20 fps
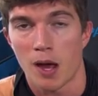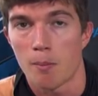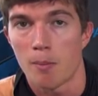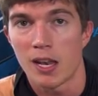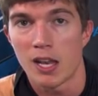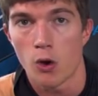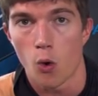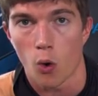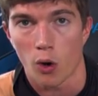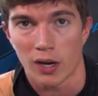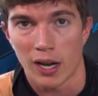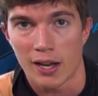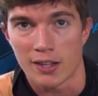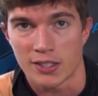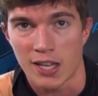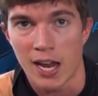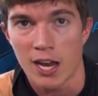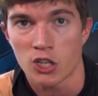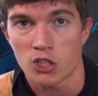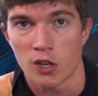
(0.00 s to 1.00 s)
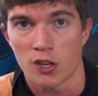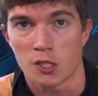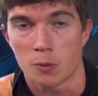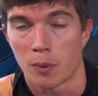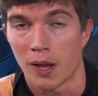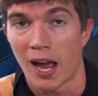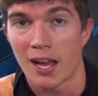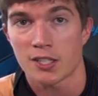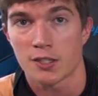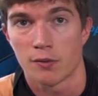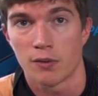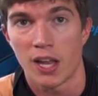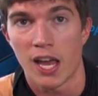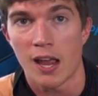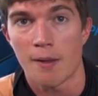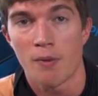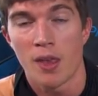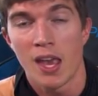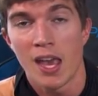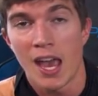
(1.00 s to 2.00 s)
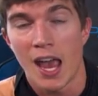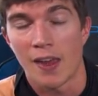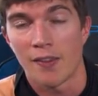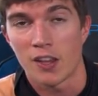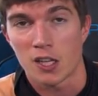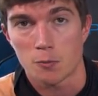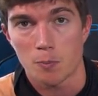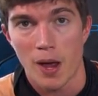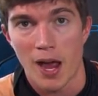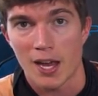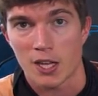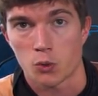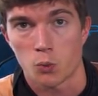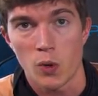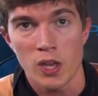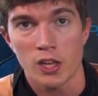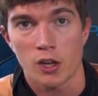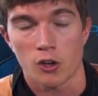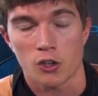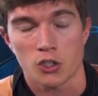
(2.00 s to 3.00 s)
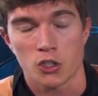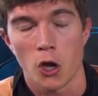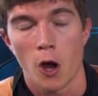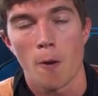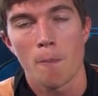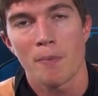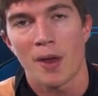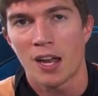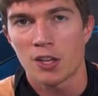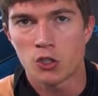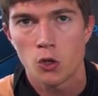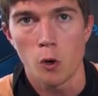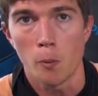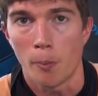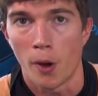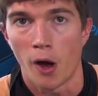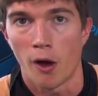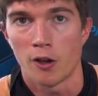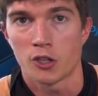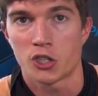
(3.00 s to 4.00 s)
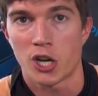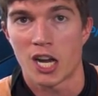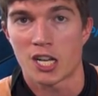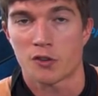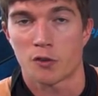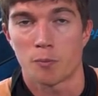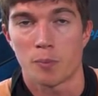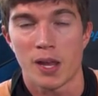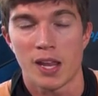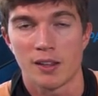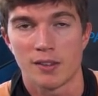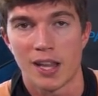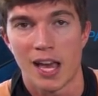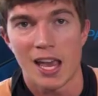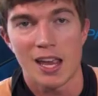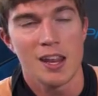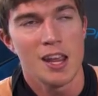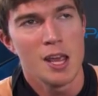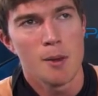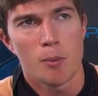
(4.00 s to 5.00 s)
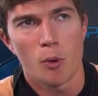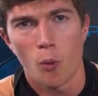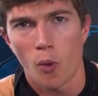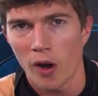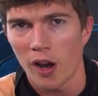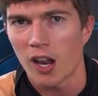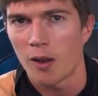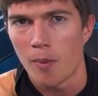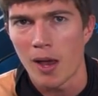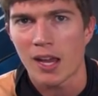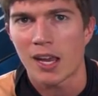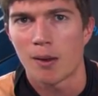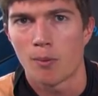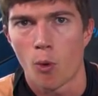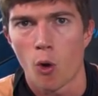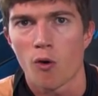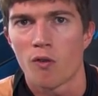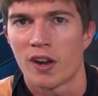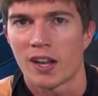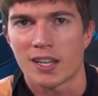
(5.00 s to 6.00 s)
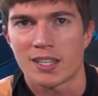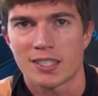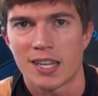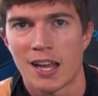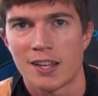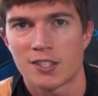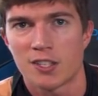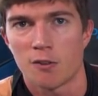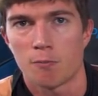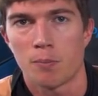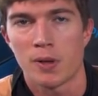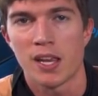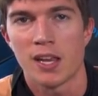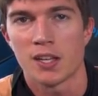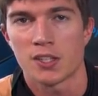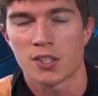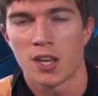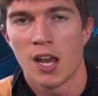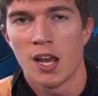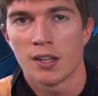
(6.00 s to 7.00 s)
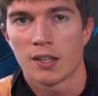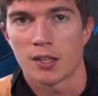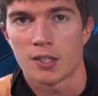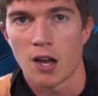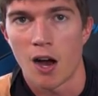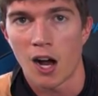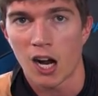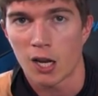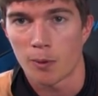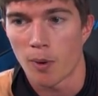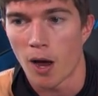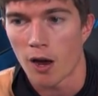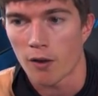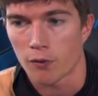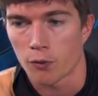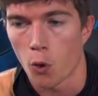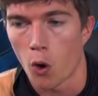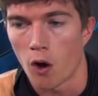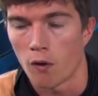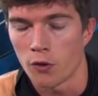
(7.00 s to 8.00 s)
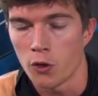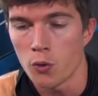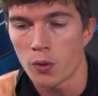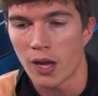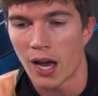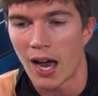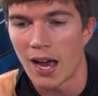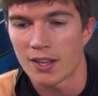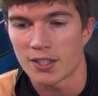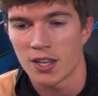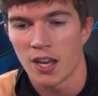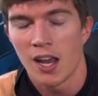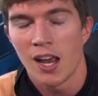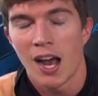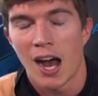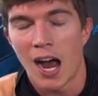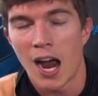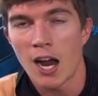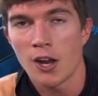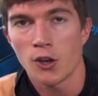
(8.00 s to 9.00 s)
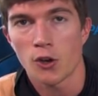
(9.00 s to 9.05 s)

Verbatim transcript: by many organizations, but as of late and this past week or so, I do apologize for being late, but wanted to make it more of an extensive piece to talk about for all of you guys. I